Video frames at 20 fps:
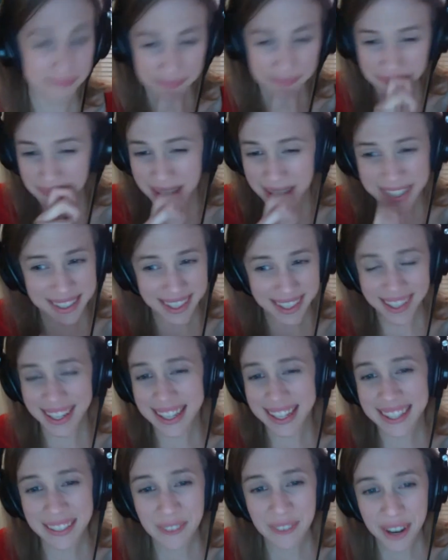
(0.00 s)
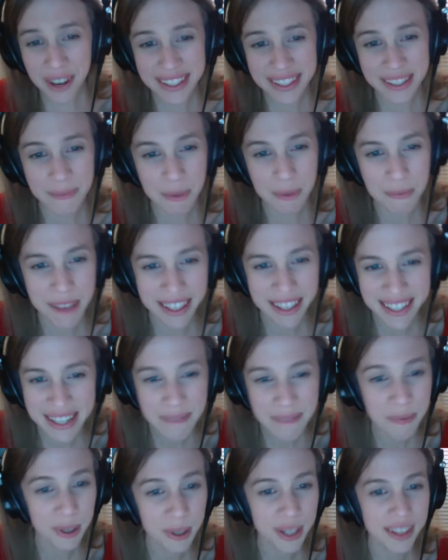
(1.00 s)
it's like it's a very simple melody,
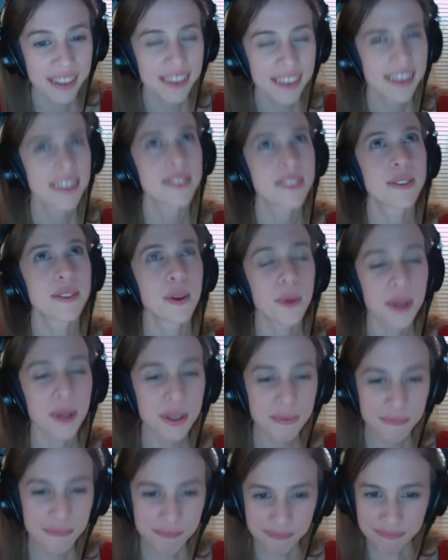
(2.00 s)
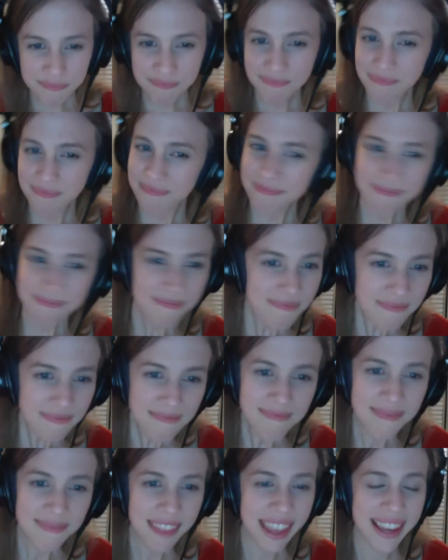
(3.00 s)
but it's so good.
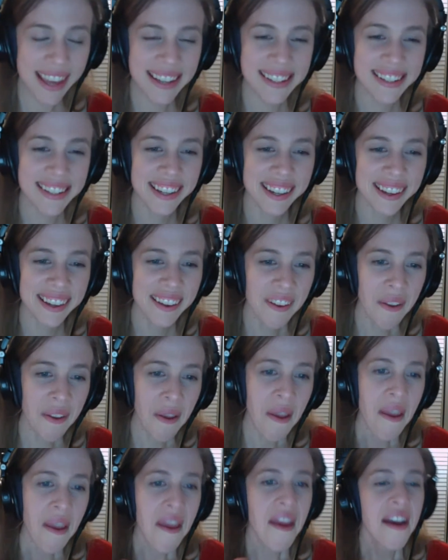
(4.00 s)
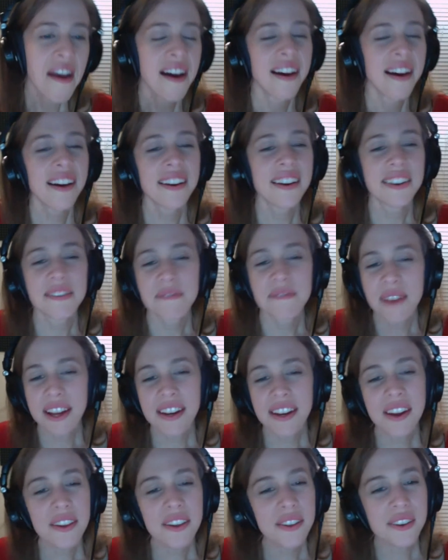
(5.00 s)
And uh, um,
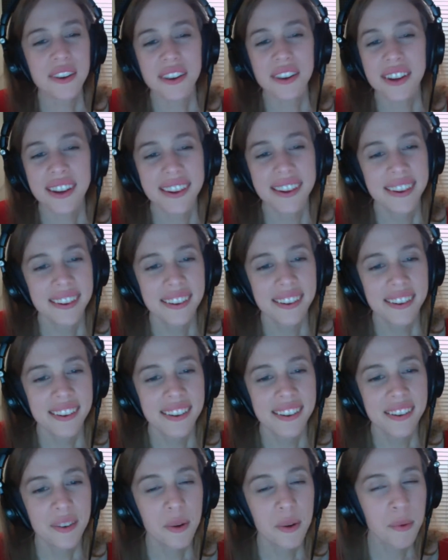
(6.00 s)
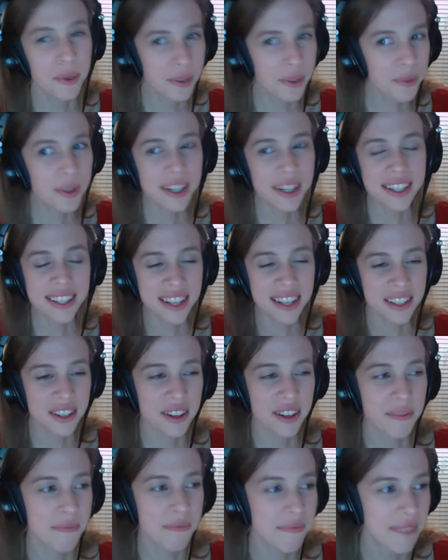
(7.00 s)
another. Well, we're, we're going to touch
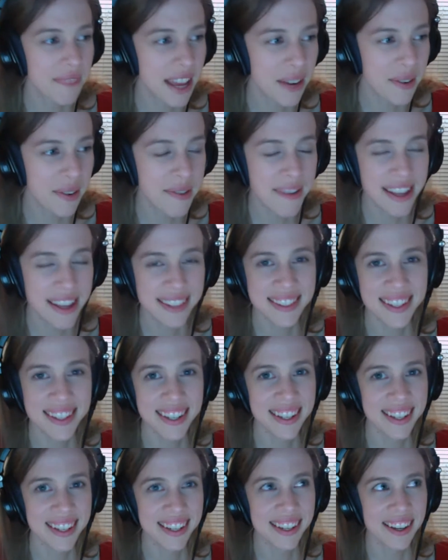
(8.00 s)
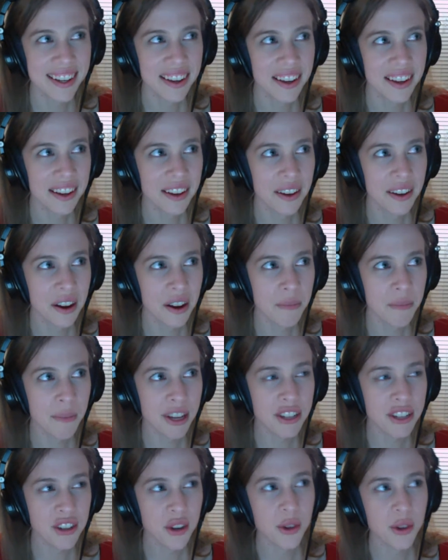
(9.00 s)
on Henry Mancini uh, on my
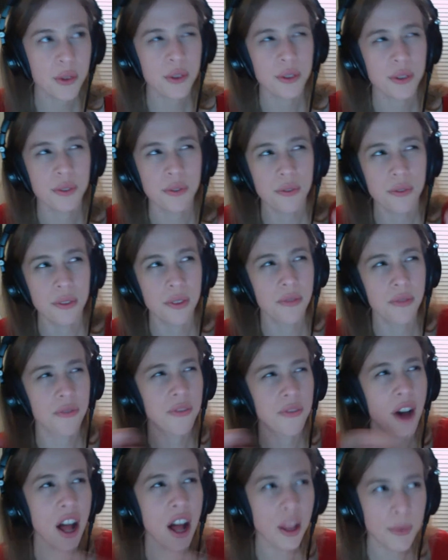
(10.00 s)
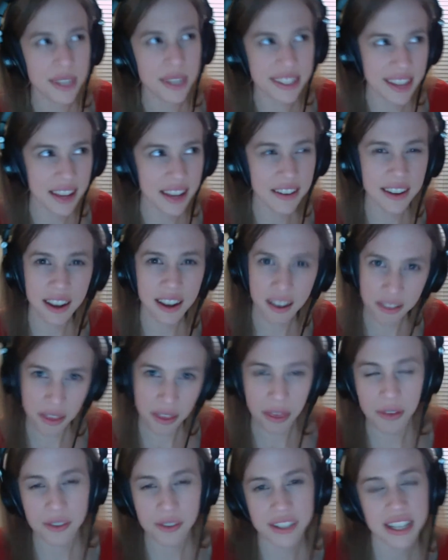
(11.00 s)
channel the following Saturday on the
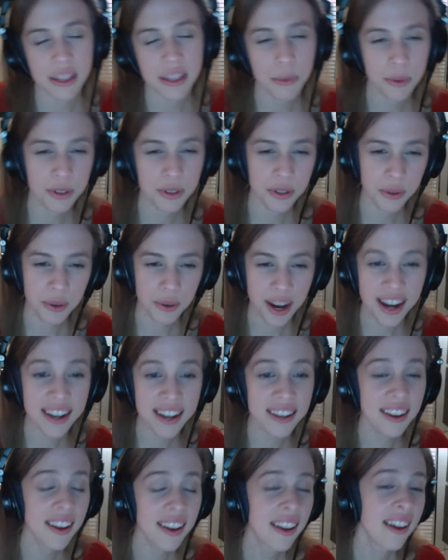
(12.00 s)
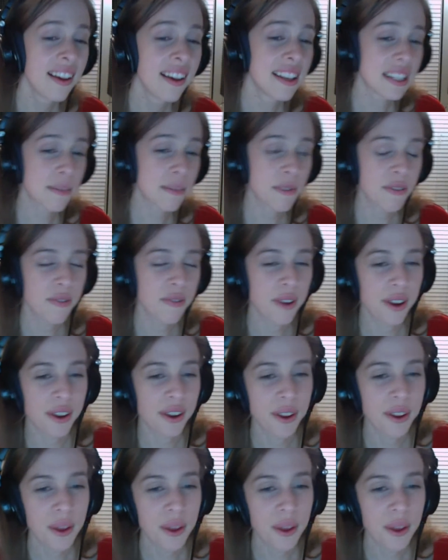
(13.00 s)
13th with Charade. That's going to be fun.